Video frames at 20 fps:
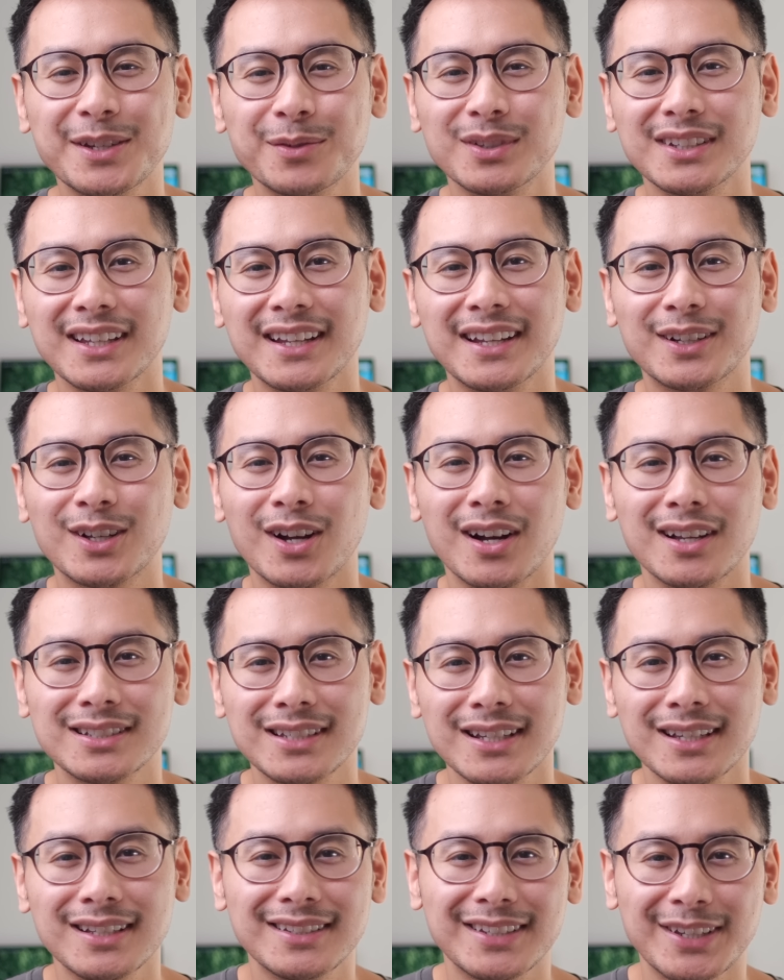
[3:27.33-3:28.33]
related
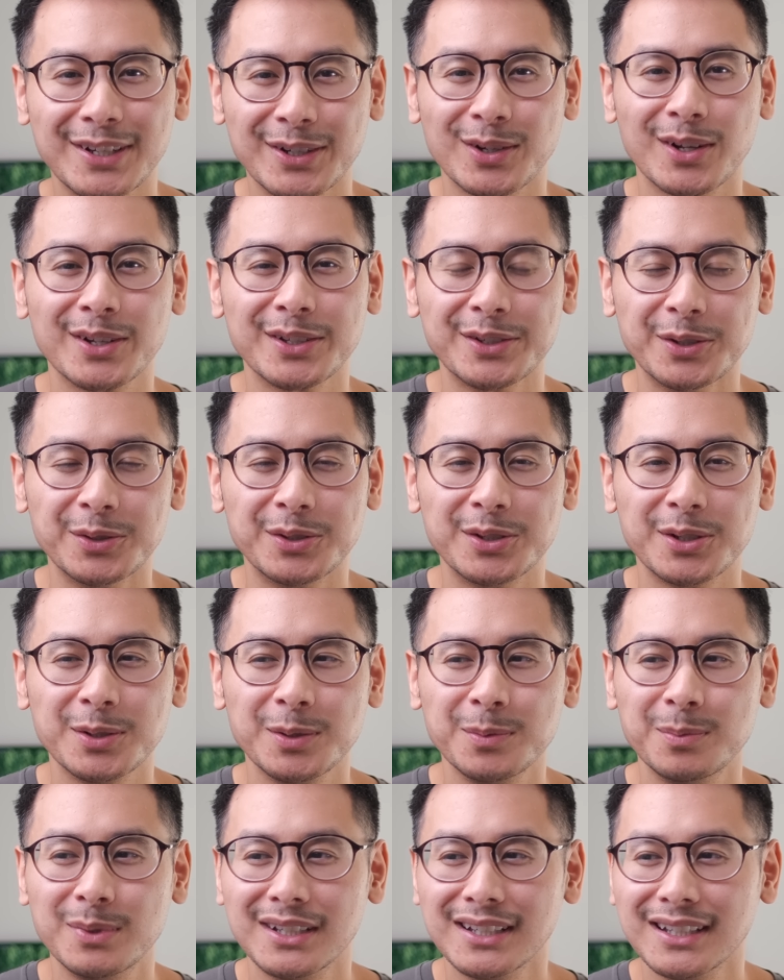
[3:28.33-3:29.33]
content here on
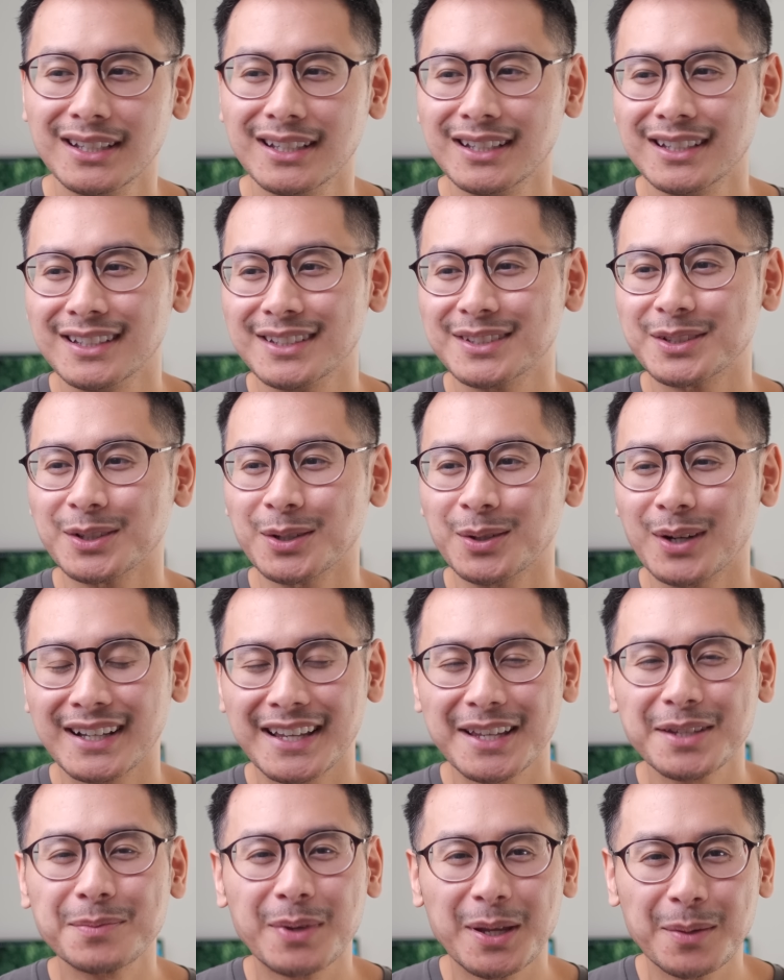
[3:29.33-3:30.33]
YouTube, so I
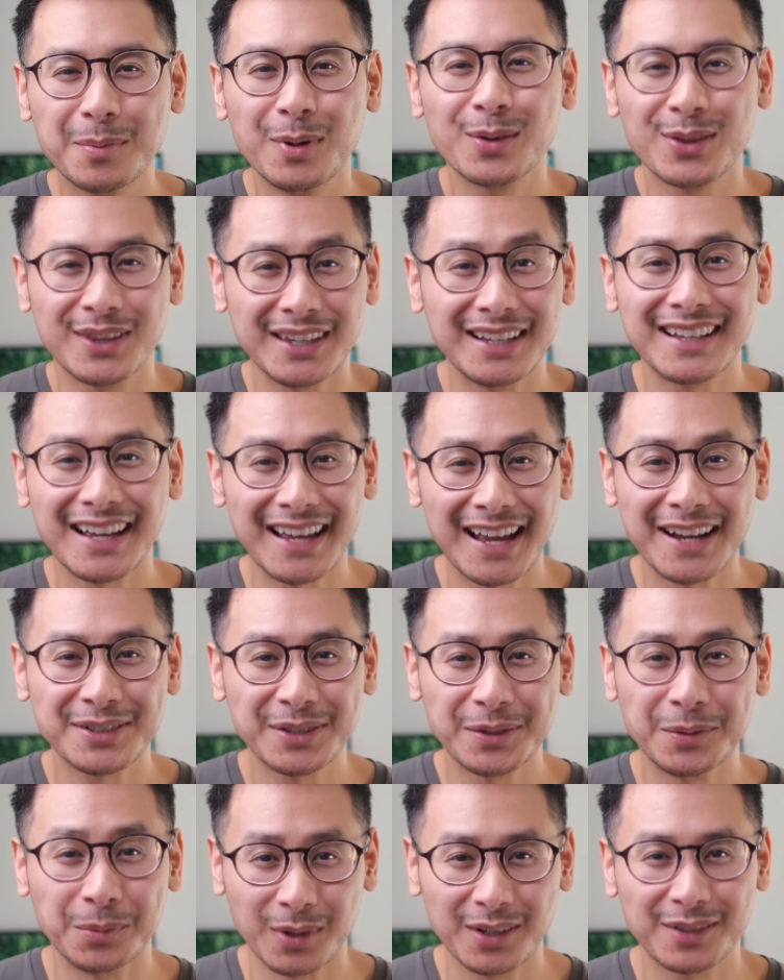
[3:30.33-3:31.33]
guess people think I
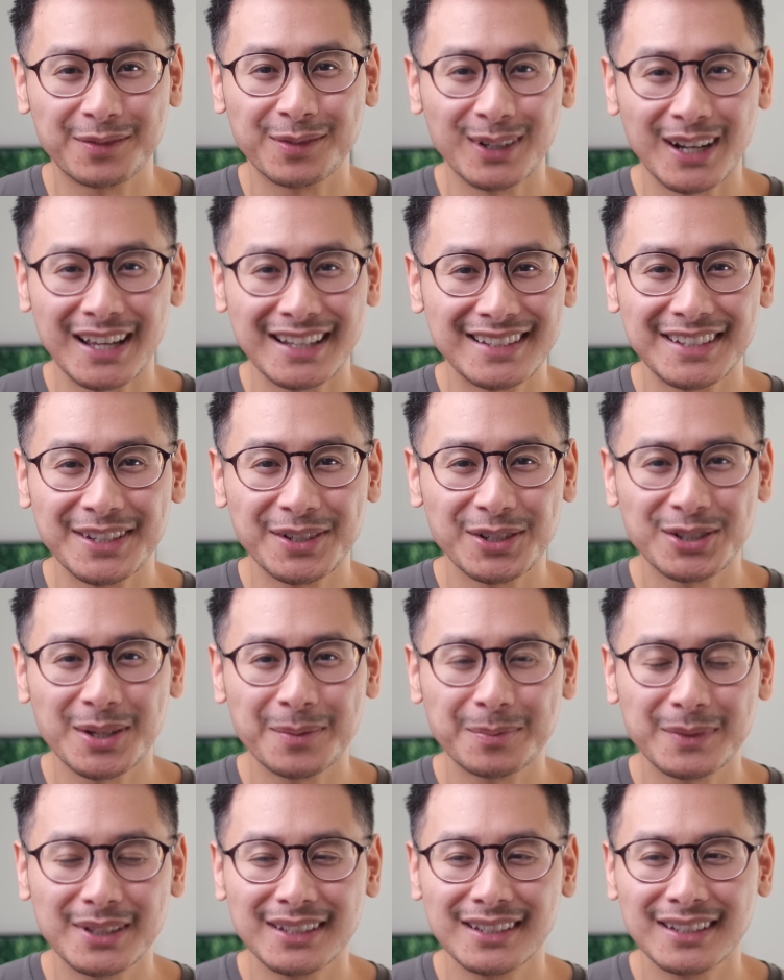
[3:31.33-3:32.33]
actually work for Etsy or
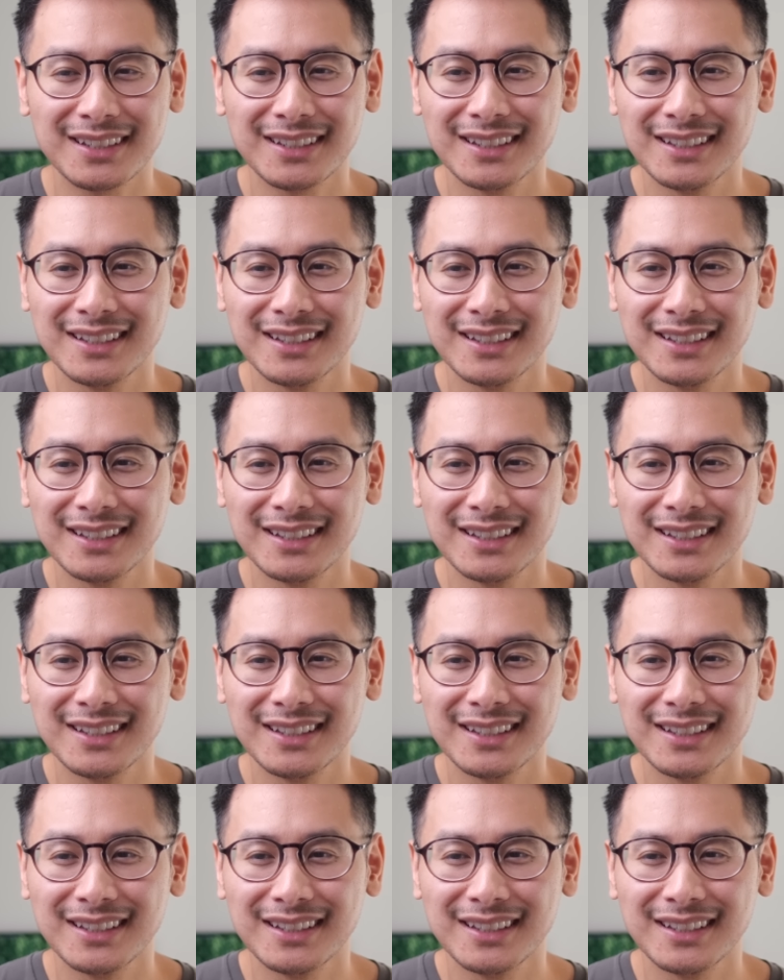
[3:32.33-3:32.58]
something,